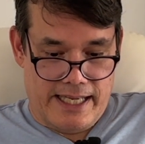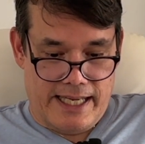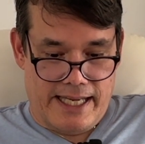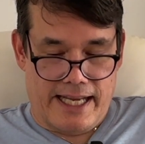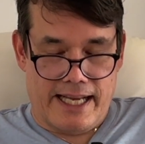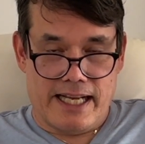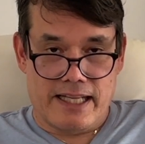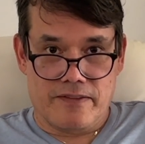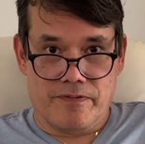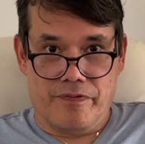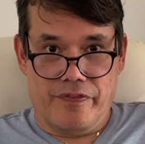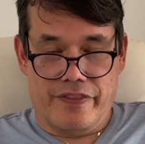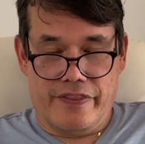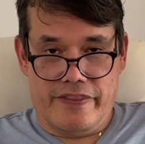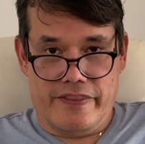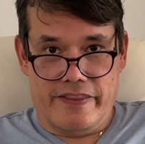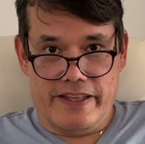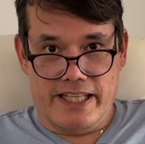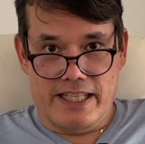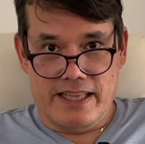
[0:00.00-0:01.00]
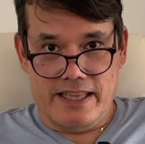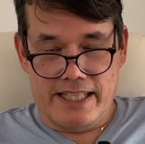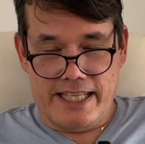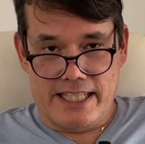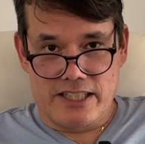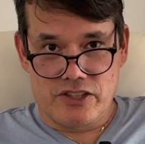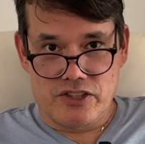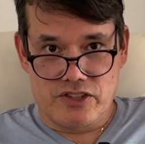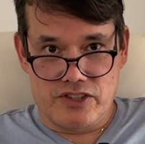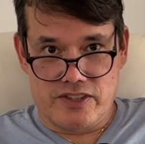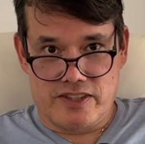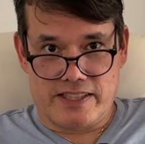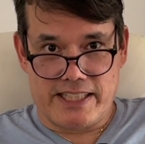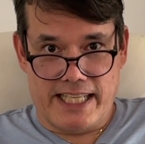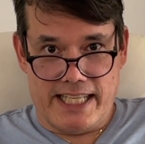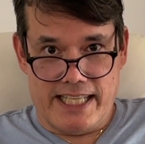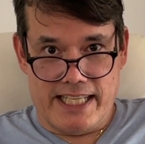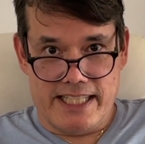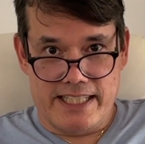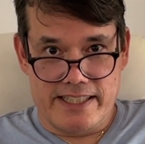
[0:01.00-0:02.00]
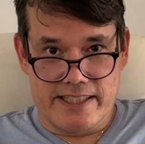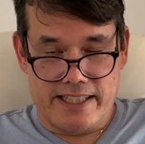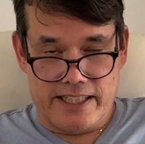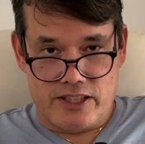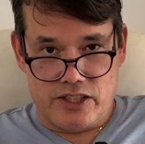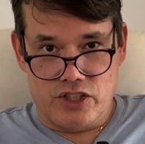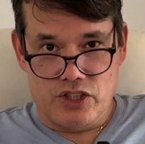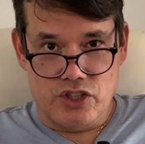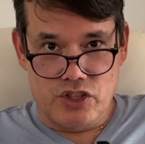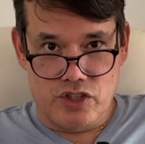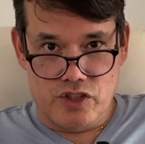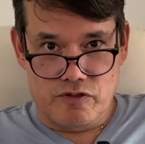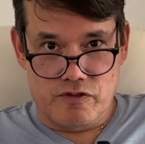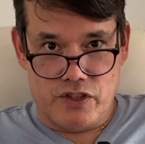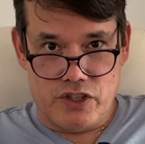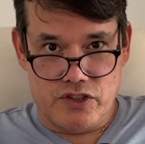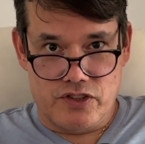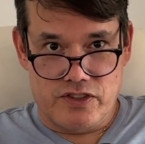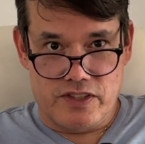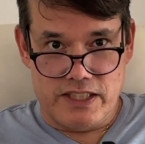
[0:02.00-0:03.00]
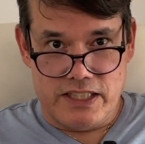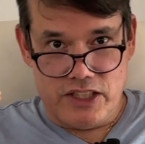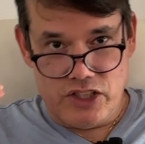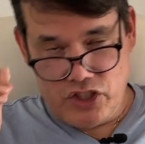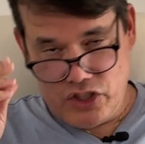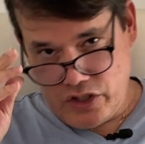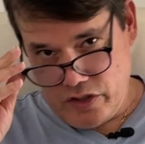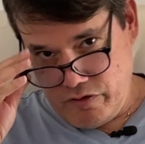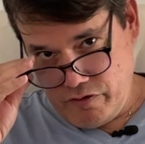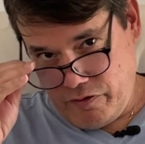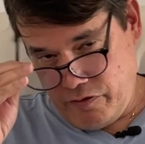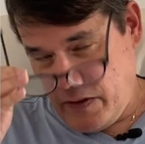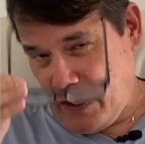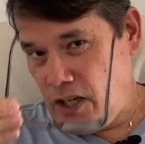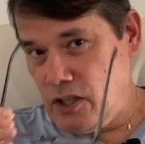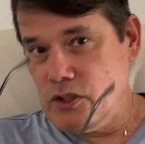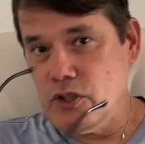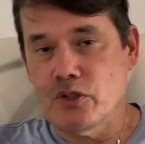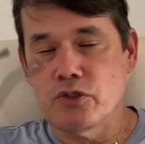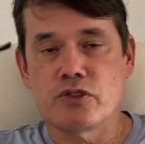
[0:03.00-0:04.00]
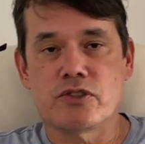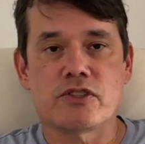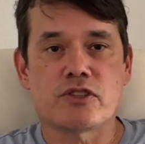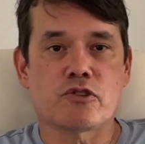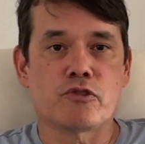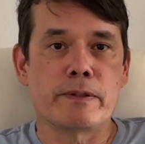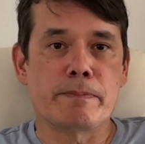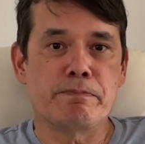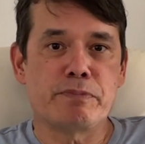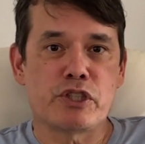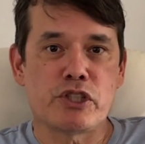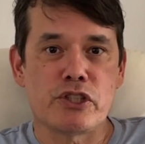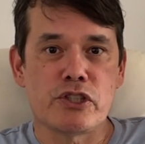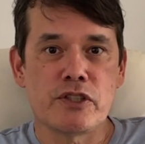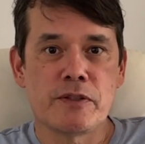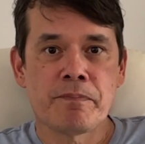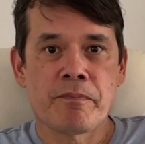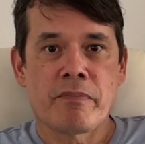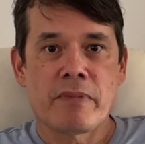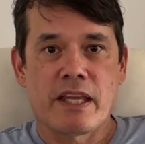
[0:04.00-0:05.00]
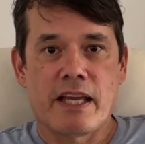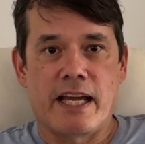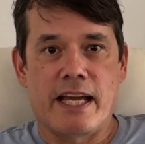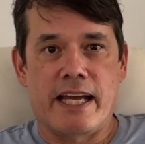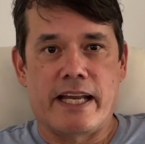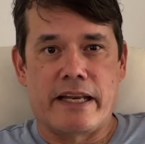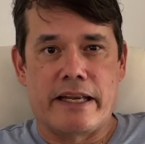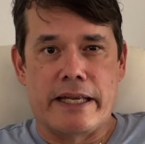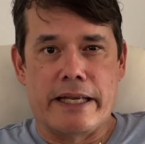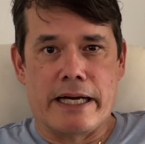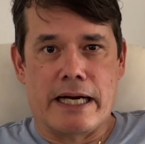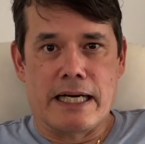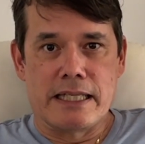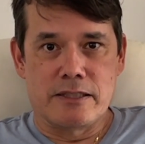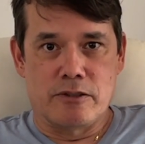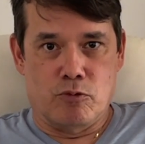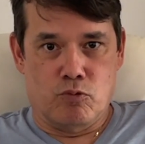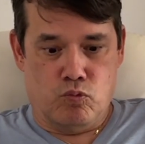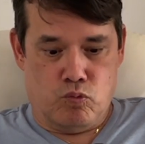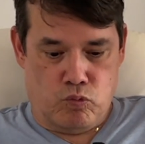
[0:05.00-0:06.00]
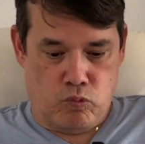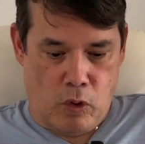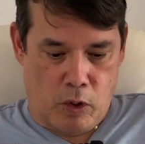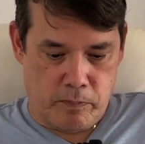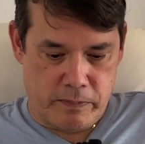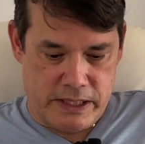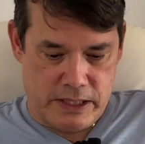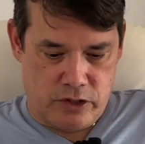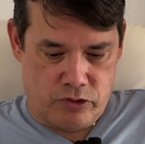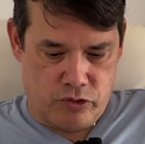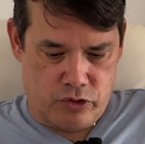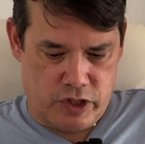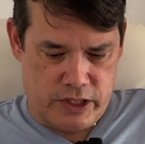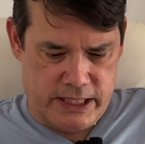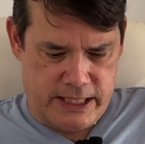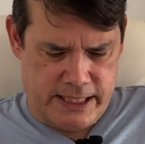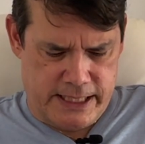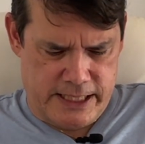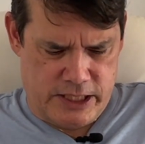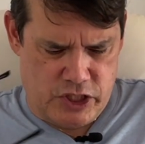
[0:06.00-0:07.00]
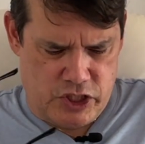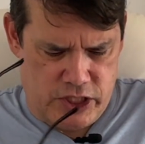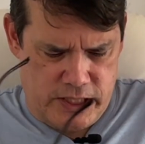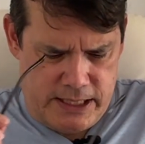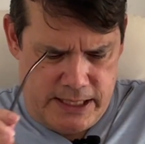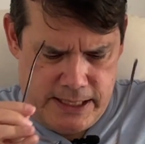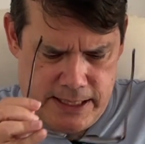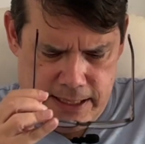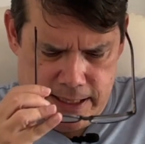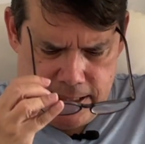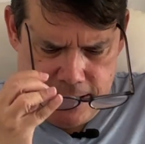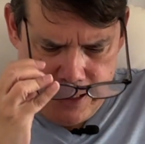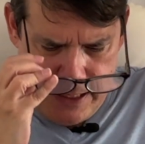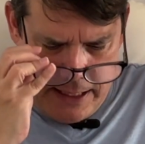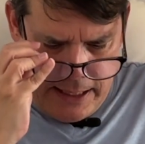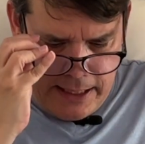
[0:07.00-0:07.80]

And the letter said that the university should follow scripture and not Roman traditions.